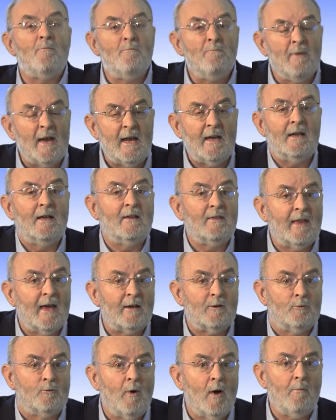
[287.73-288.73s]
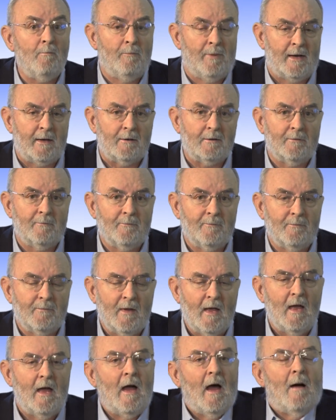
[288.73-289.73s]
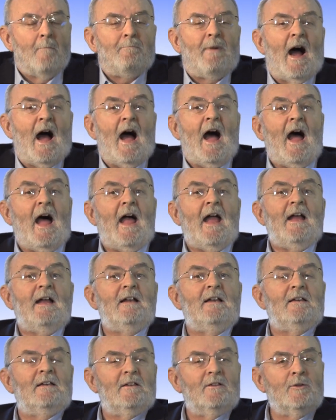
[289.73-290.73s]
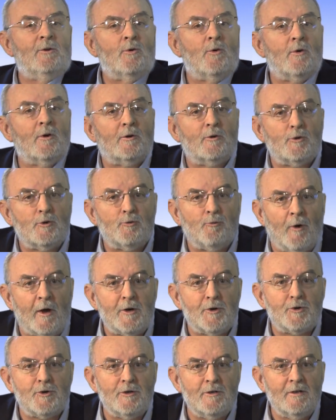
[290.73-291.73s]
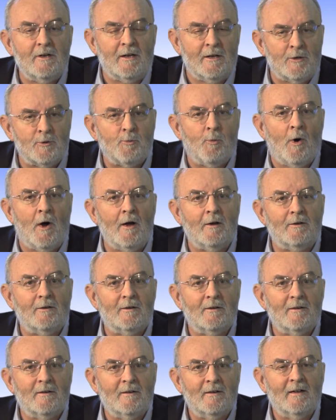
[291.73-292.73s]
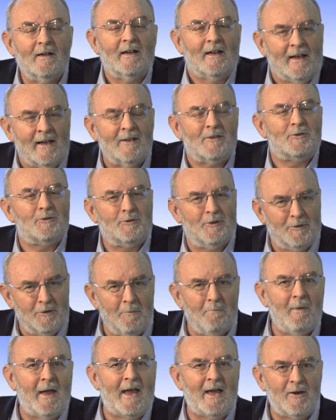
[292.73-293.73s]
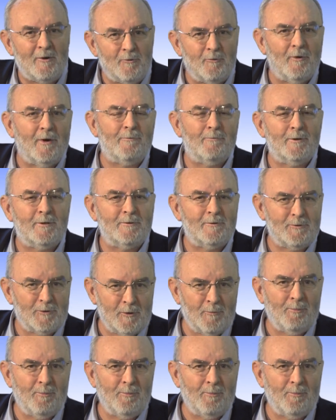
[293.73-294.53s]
of meeting that drumbeat. Behind the orchestration is what? It's the demand-driven